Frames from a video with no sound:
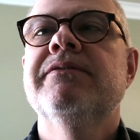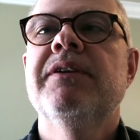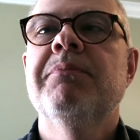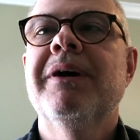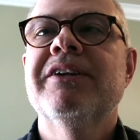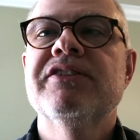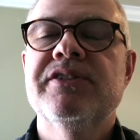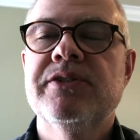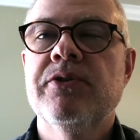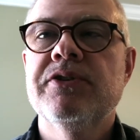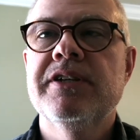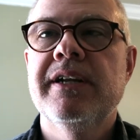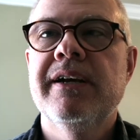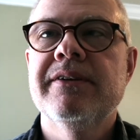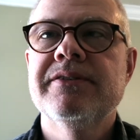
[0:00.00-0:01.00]
You might just search
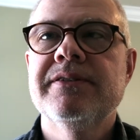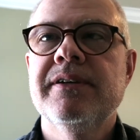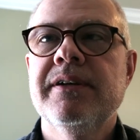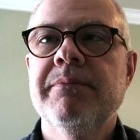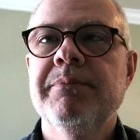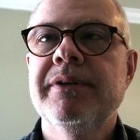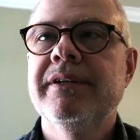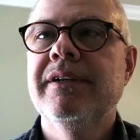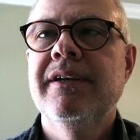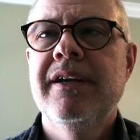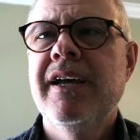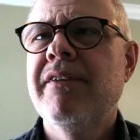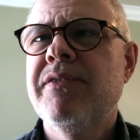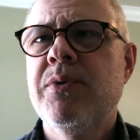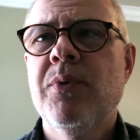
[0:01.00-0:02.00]
it out some. But
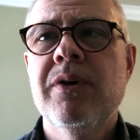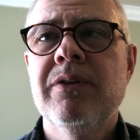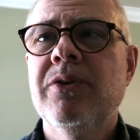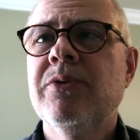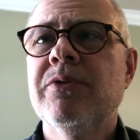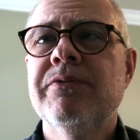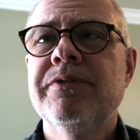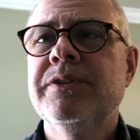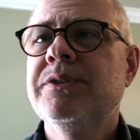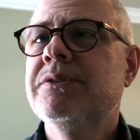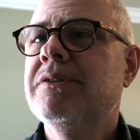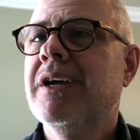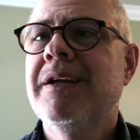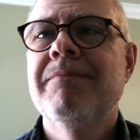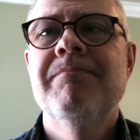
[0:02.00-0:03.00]
if you want local food,